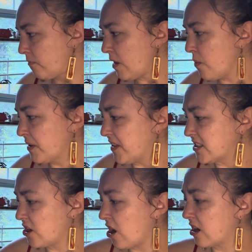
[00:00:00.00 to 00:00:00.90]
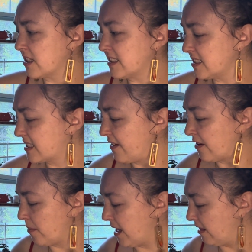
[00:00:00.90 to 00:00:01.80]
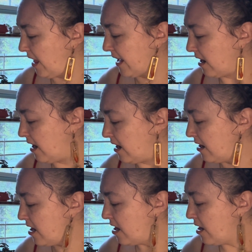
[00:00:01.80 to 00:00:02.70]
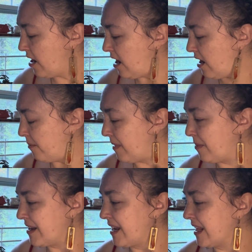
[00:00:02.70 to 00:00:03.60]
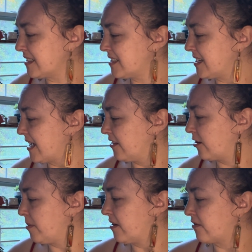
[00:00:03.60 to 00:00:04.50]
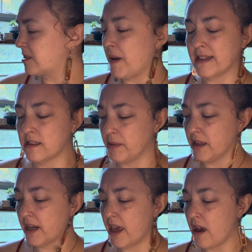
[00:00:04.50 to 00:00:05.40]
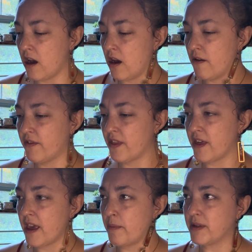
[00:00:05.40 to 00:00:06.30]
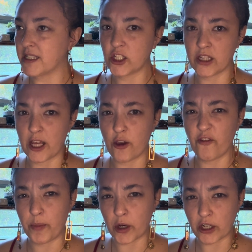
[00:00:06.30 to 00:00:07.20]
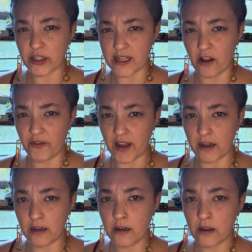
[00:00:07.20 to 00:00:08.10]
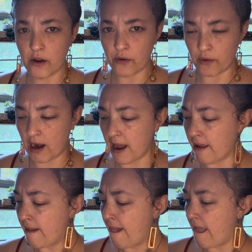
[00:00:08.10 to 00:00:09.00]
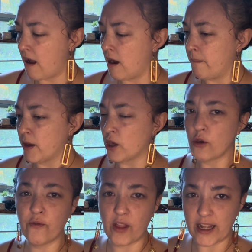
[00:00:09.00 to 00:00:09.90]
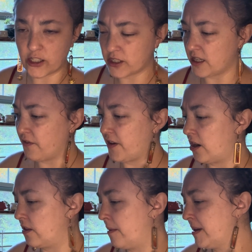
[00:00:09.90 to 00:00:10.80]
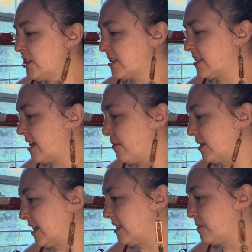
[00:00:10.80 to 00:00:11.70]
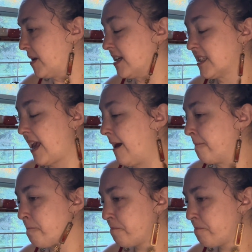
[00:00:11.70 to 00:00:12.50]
with this card, this is giving me like maybe needing to take a little bit of responsibility of the position that you've put yourself in, right? You've led yourself here. Let me just see with this, because again,